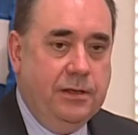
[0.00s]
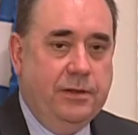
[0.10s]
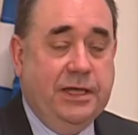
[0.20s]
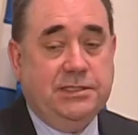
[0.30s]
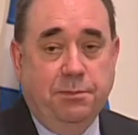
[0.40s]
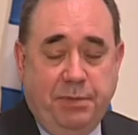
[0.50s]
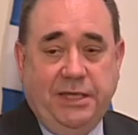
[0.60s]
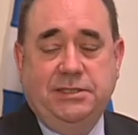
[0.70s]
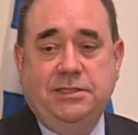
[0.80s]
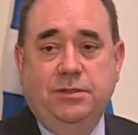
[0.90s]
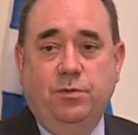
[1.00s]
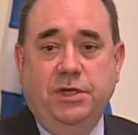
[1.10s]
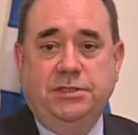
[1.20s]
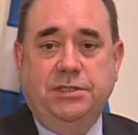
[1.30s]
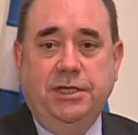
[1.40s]
That's the basis on
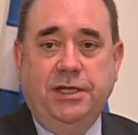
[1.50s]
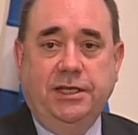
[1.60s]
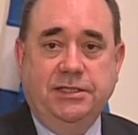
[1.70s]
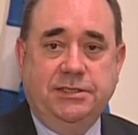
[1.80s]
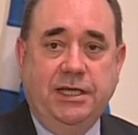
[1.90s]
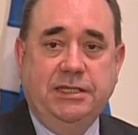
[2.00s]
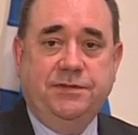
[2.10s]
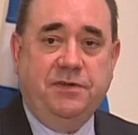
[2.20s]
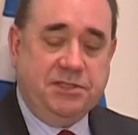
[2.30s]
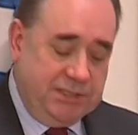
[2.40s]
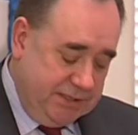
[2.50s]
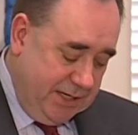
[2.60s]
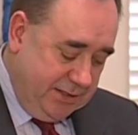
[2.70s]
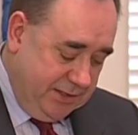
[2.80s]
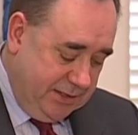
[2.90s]
which the United States first
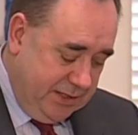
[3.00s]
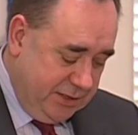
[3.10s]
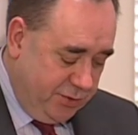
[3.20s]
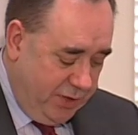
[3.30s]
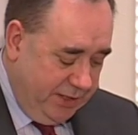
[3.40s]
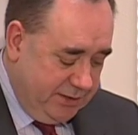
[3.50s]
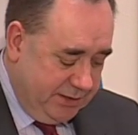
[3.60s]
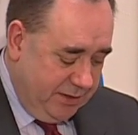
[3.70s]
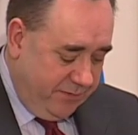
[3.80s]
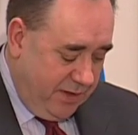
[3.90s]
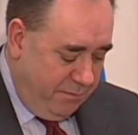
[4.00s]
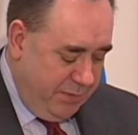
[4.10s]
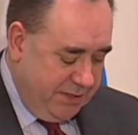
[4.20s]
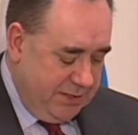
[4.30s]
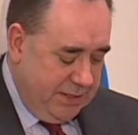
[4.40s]
asserted its right to
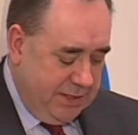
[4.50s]
self-government.